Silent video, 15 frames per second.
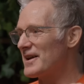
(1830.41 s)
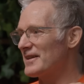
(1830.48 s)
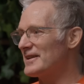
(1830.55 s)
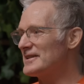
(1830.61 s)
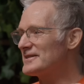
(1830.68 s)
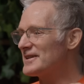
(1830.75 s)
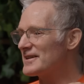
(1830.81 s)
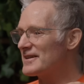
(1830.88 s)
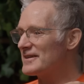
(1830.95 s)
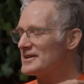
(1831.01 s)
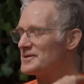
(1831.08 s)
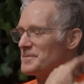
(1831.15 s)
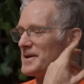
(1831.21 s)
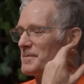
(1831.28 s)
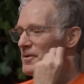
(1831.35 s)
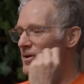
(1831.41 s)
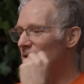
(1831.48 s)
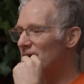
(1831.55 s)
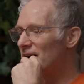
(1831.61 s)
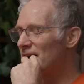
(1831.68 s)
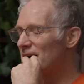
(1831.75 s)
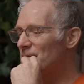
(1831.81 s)
but listen, these
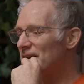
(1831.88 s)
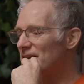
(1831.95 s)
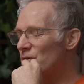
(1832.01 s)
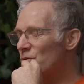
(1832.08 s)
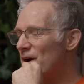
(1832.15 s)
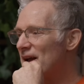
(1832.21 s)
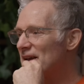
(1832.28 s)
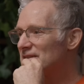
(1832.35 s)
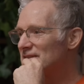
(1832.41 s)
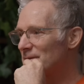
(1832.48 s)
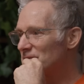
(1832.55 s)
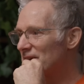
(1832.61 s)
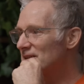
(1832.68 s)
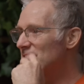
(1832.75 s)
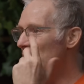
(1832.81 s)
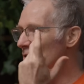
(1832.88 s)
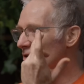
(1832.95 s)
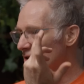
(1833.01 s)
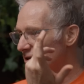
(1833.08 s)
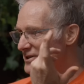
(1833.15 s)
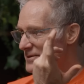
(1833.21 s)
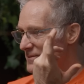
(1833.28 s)
people, in a way, sometimes they were
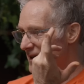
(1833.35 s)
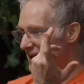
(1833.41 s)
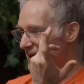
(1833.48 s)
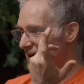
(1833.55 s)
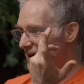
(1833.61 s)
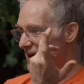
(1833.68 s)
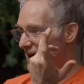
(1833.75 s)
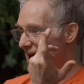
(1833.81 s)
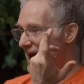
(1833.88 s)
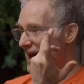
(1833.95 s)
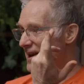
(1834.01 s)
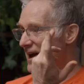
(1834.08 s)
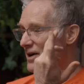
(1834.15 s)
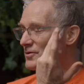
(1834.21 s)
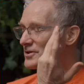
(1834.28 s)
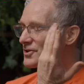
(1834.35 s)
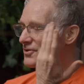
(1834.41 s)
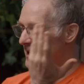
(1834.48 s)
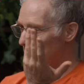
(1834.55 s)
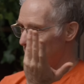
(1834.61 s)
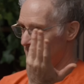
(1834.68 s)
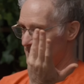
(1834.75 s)
good to me, and I was
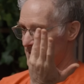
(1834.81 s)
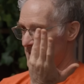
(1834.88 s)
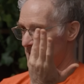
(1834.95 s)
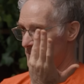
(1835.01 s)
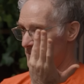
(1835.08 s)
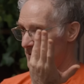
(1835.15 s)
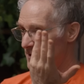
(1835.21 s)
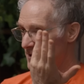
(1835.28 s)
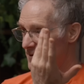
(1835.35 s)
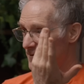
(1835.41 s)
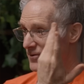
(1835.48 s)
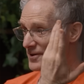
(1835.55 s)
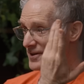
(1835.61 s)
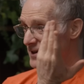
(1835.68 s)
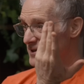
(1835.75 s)
grateful to them for